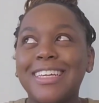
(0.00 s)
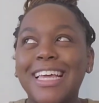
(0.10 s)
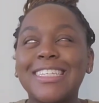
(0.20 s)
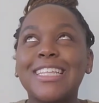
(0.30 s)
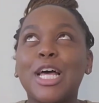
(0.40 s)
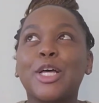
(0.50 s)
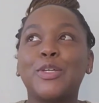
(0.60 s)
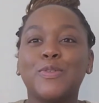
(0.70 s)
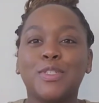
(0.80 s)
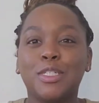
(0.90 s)
it's not a
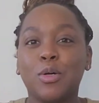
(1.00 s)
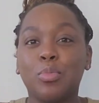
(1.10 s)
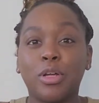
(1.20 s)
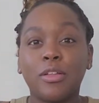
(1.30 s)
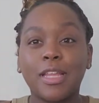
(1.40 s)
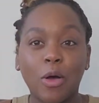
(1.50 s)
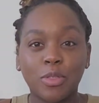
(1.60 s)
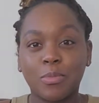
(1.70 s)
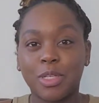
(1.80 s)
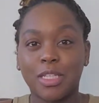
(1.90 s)
huge deal, but that was
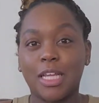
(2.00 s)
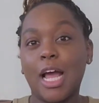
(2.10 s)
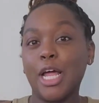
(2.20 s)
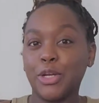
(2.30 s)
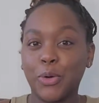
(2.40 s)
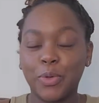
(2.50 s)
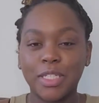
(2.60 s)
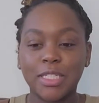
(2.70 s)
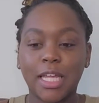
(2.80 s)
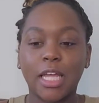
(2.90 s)
something that I
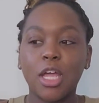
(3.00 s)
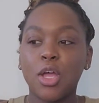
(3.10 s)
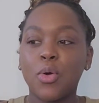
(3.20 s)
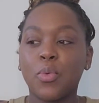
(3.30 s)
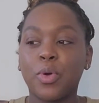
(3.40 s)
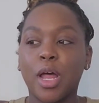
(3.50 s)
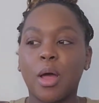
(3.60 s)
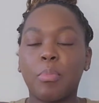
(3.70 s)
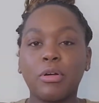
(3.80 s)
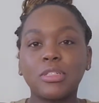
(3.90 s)
noticed. Like when I
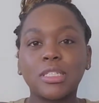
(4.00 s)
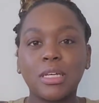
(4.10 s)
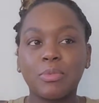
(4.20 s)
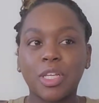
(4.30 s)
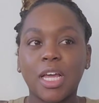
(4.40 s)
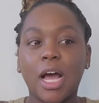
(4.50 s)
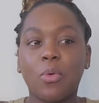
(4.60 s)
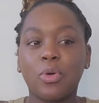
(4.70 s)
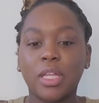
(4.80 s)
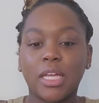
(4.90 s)
purchase something, I
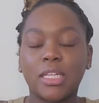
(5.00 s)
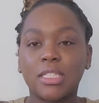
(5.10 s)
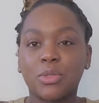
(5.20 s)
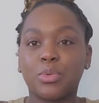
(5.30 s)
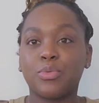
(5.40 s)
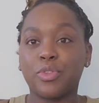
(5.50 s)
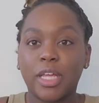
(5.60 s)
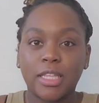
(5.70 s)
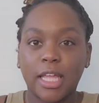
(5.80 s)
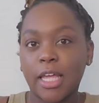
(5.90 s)
would like it to
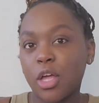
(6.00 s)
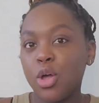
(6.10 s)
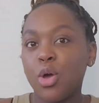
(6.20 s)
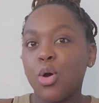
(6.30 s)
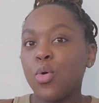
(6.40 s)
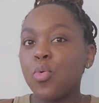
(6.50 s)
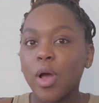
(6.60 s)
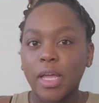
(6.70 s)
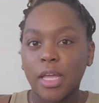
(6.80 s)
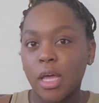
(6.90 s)
reflect like who I
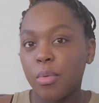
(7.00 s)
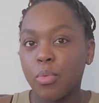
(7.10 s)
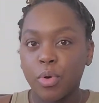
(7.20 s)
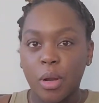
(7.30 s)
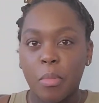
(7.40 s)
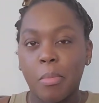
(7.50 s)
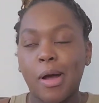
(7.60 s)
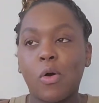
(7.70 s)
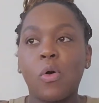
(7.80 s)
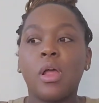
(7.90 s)
am and what I'm
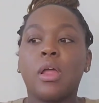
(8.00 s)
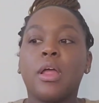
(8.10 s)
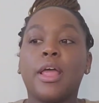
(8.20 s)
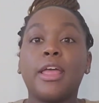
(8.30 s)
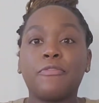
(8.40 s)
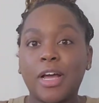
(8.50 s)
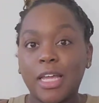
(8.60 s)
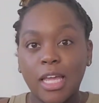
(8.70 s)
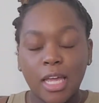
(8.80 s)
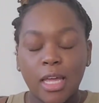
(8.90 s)
about, if I
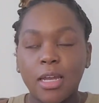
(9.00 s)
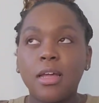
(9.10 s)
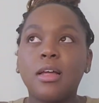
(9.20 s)
can.